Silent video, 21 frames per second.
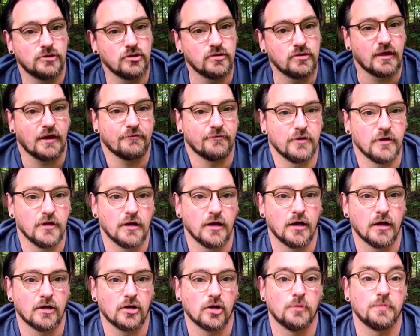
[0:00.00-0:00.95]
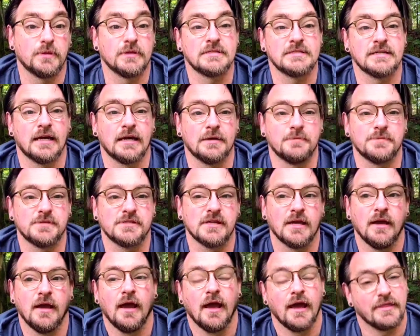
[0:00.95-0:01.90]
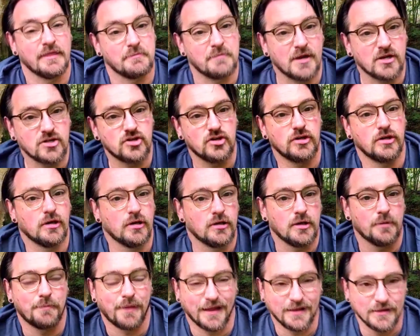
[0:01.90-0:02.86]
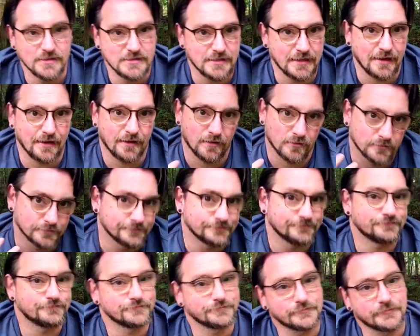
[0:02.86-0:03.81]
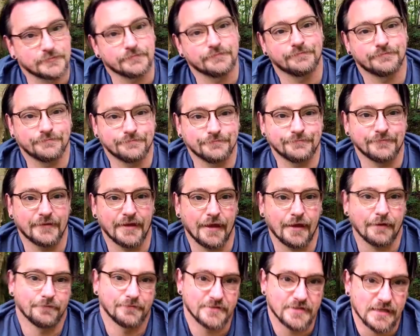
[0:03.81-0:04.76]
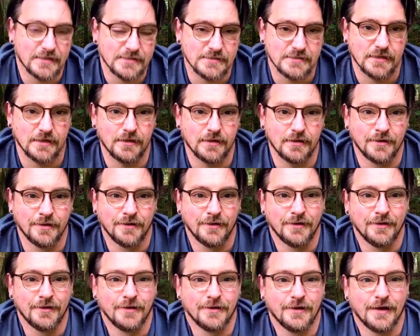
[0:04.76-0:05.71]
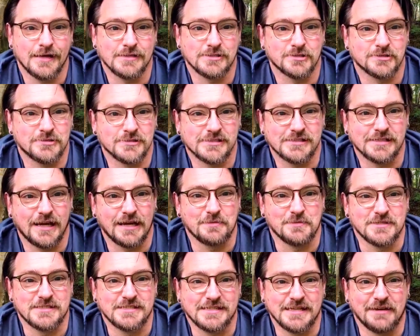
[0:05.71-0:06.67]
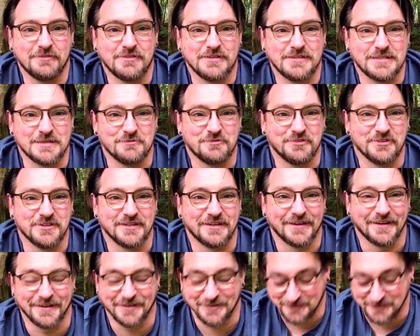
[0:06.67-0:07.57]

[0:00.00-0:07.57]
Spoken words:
that for a couple of times, and then make sure you're balancing it out. Yeah, so that's Uncle Simon's safety tip for the day.